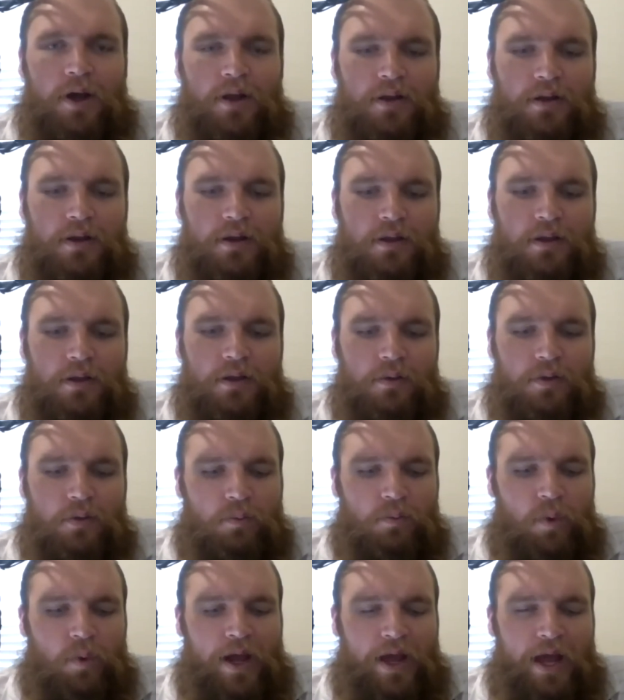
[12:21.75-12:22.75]
But
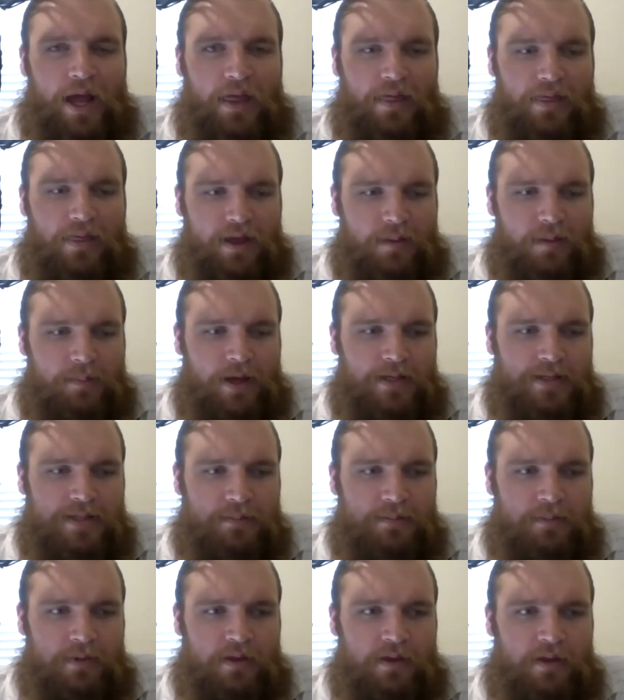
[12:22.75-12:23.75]
the way I think
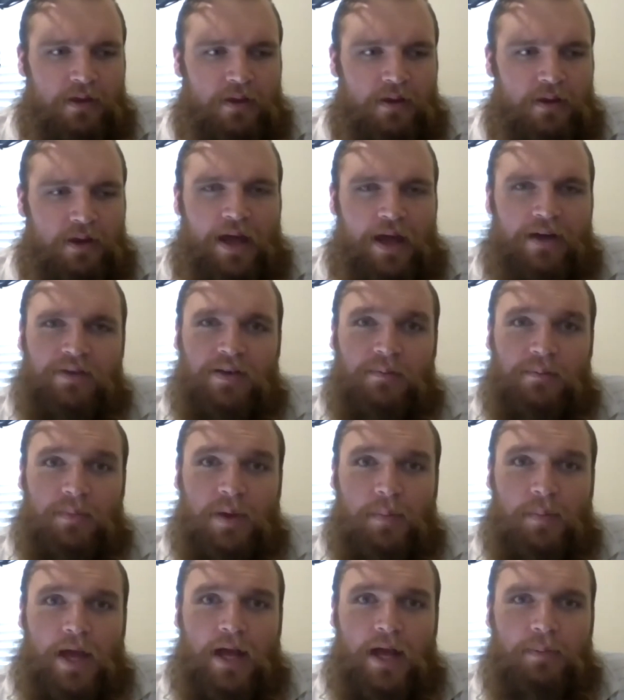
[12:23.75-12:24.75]
about Timothy and
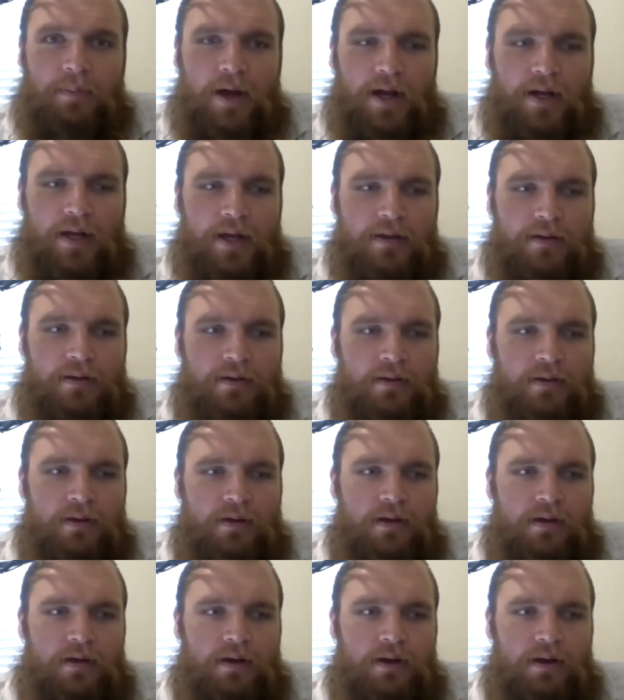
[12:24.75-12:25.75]
having him in my back
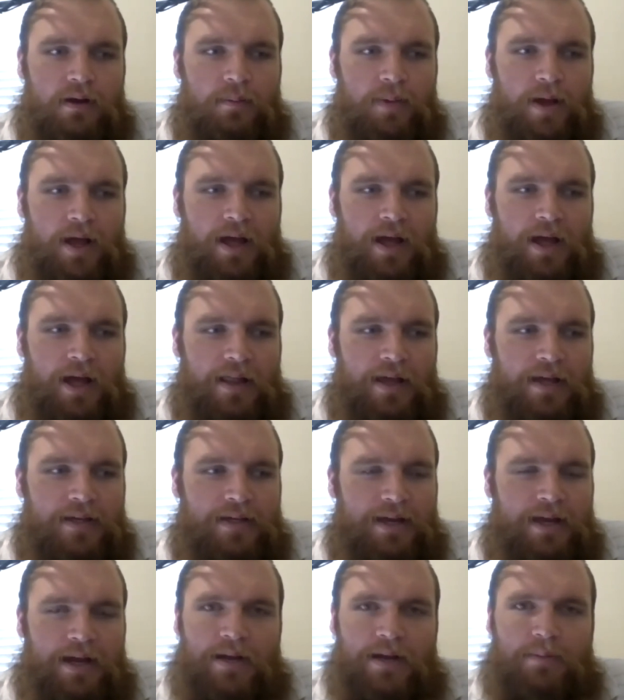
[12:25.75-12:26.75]
pocket,
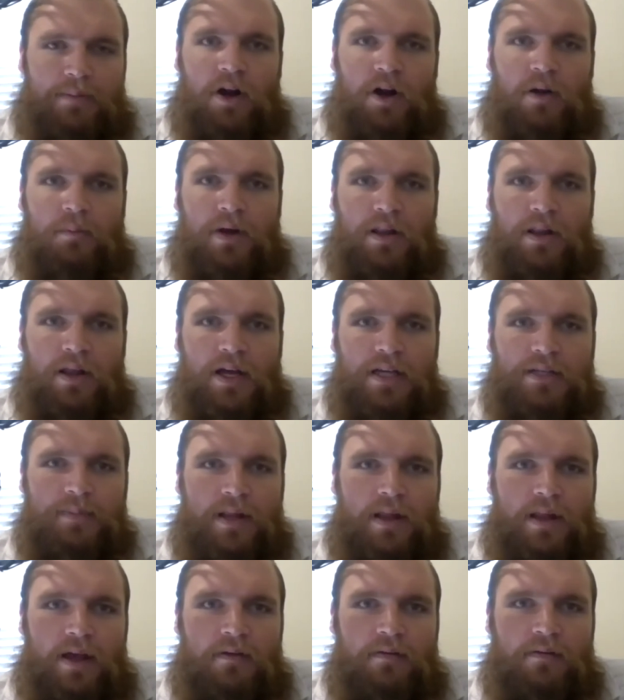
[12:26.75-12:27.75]
I like to kind of
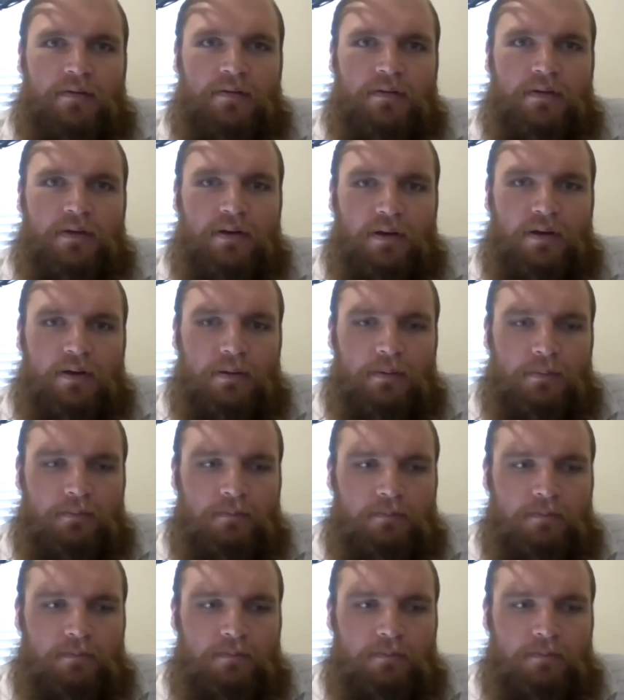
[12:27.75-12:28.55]
compartmentalize my life.